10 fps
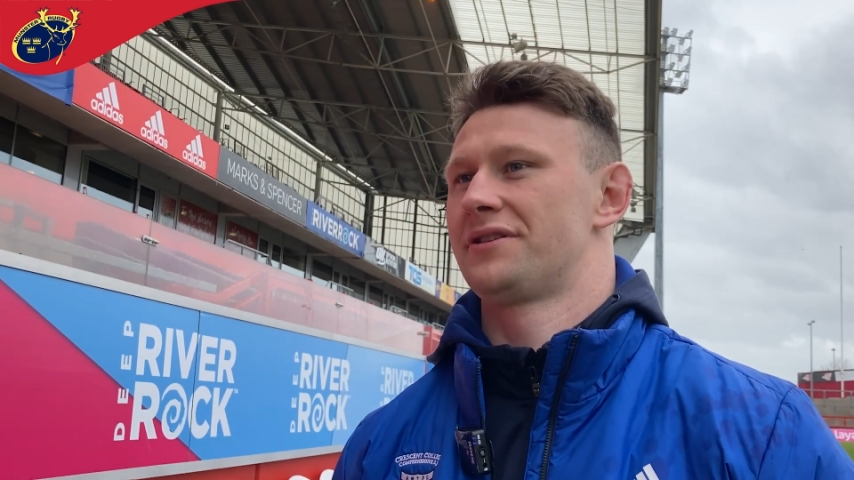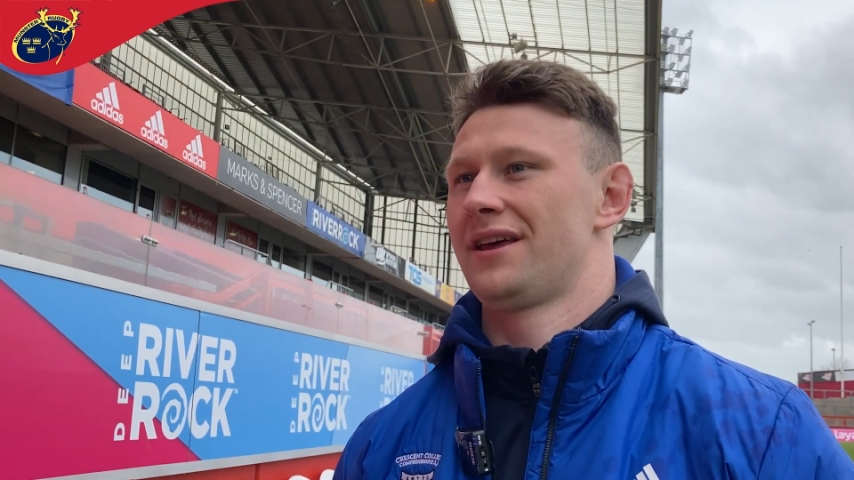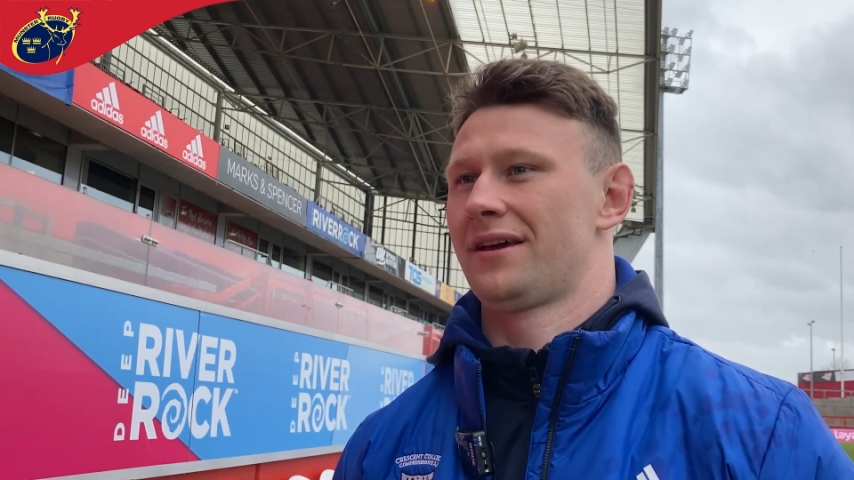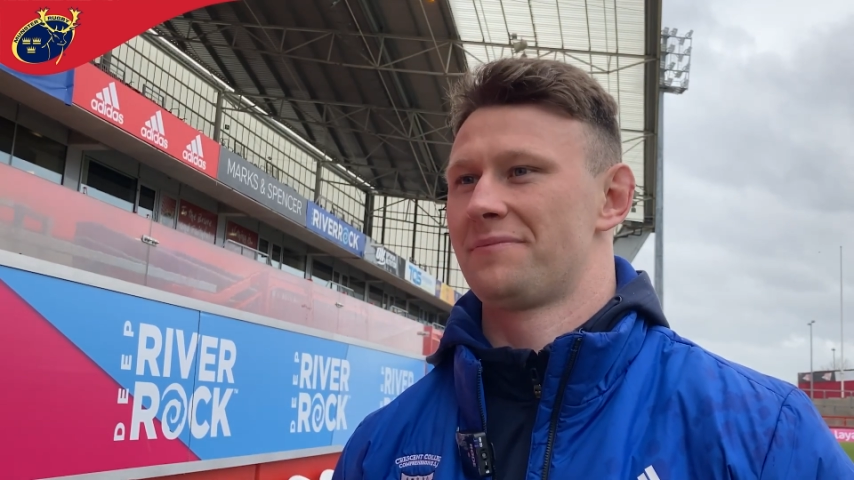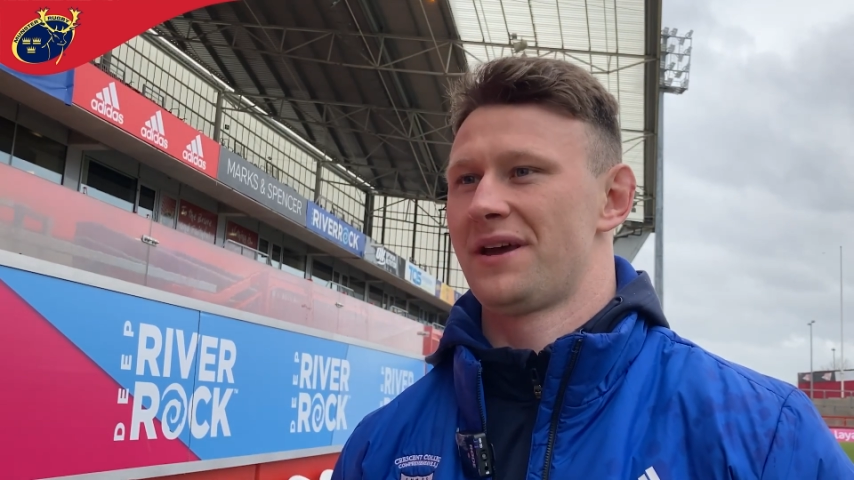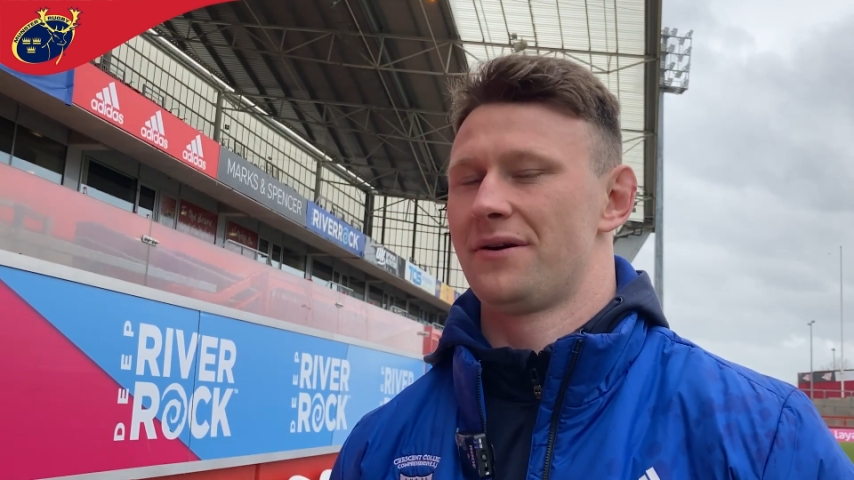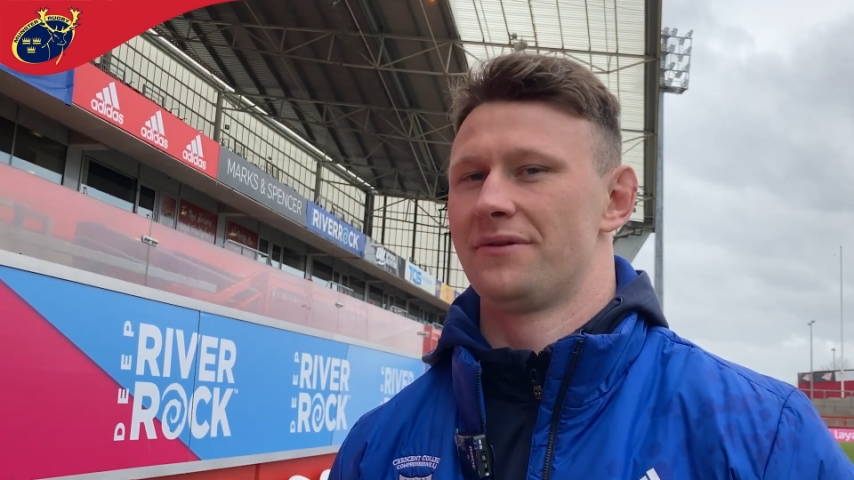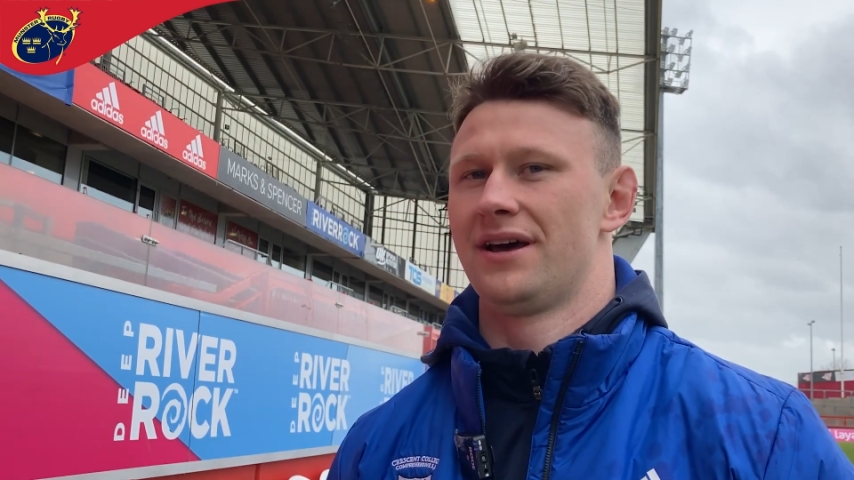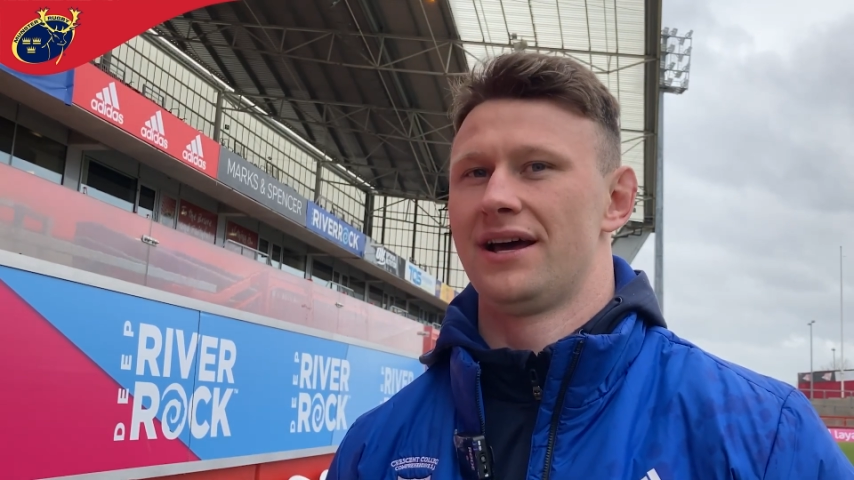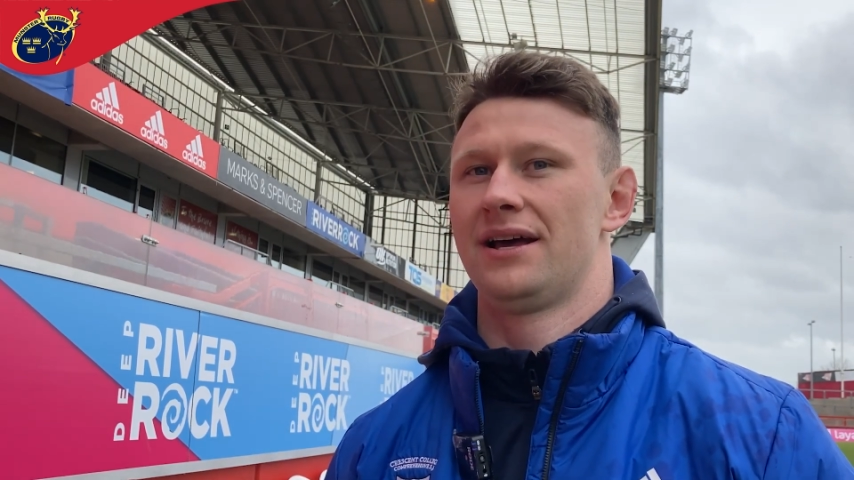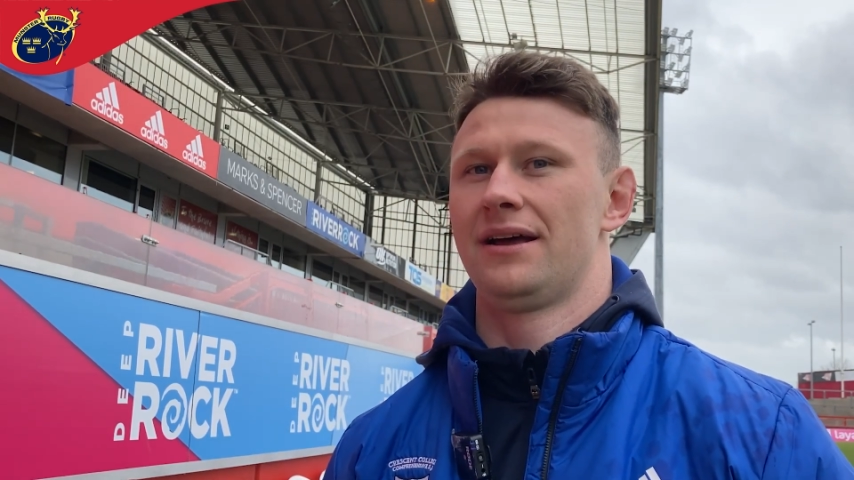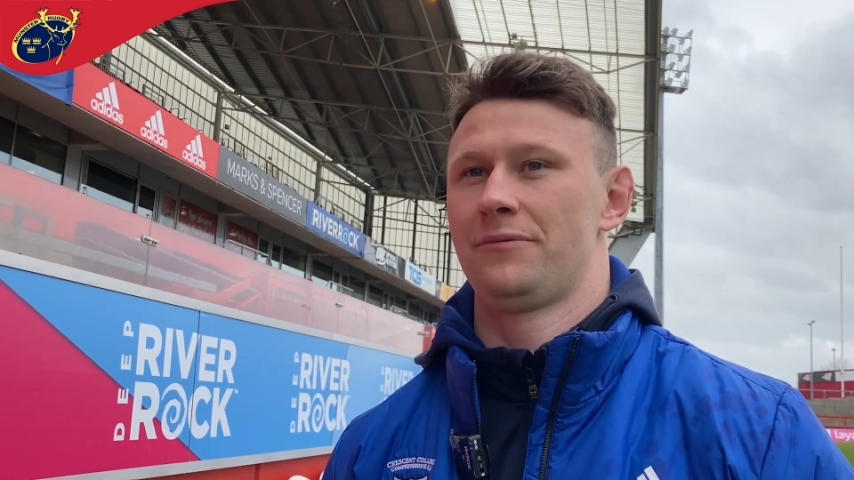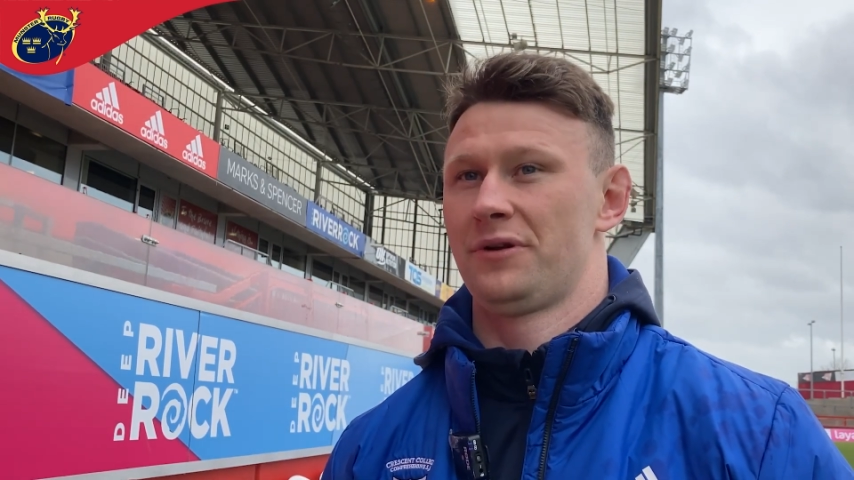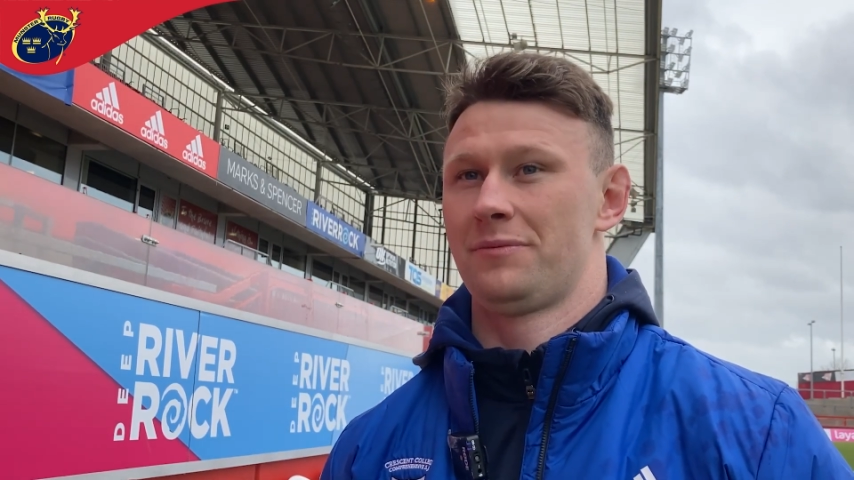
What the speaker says: to take him down with